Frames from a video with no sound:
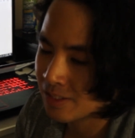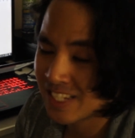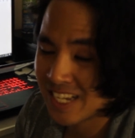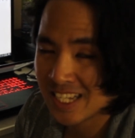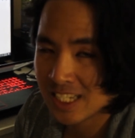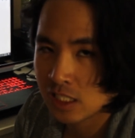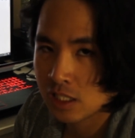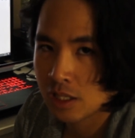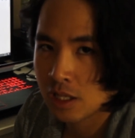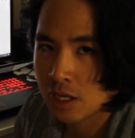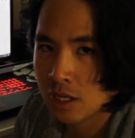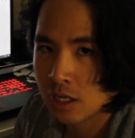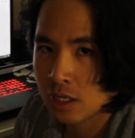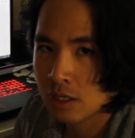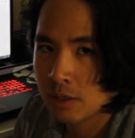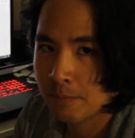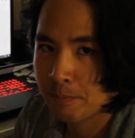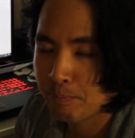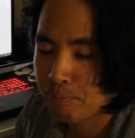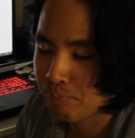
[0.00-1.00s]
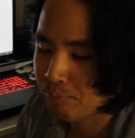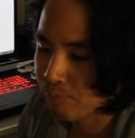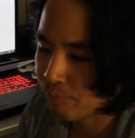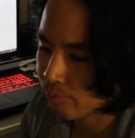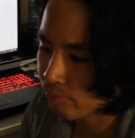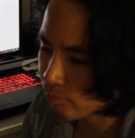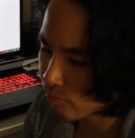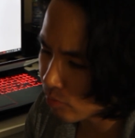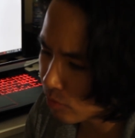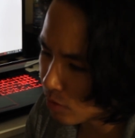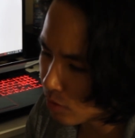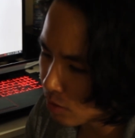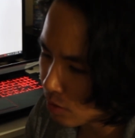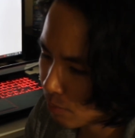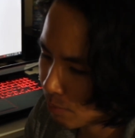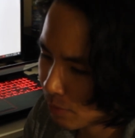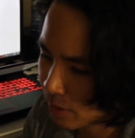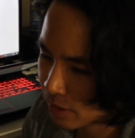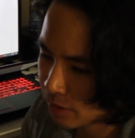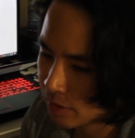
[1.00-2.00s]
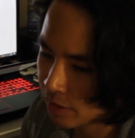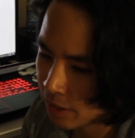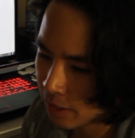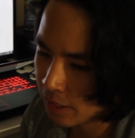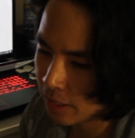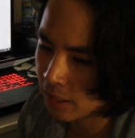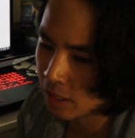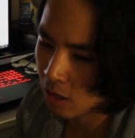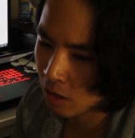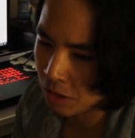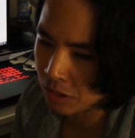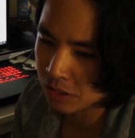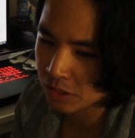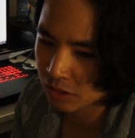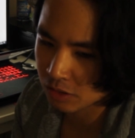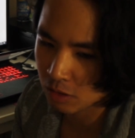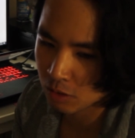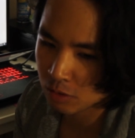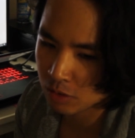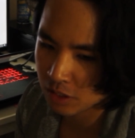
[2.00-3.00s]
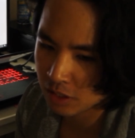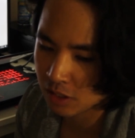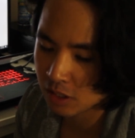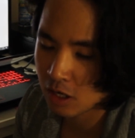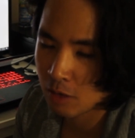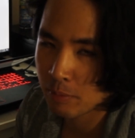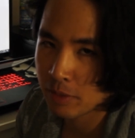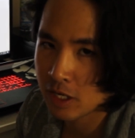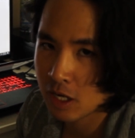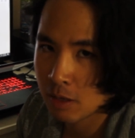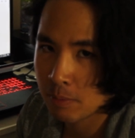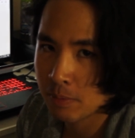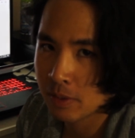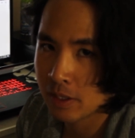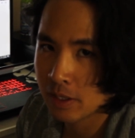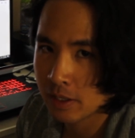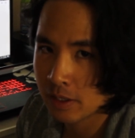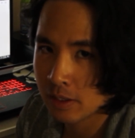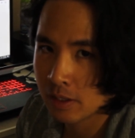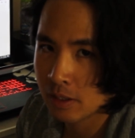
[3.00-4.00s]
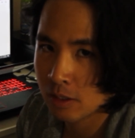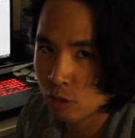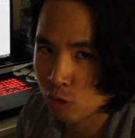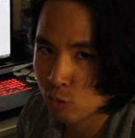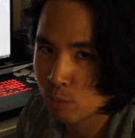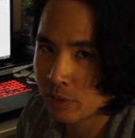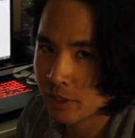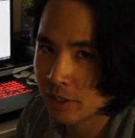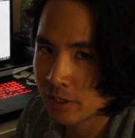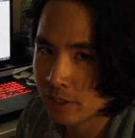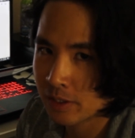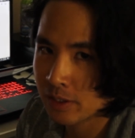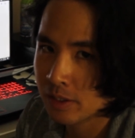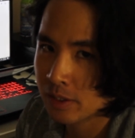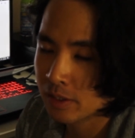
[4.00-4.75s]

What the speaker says: Tesla. But they are slowly coming up a little bit.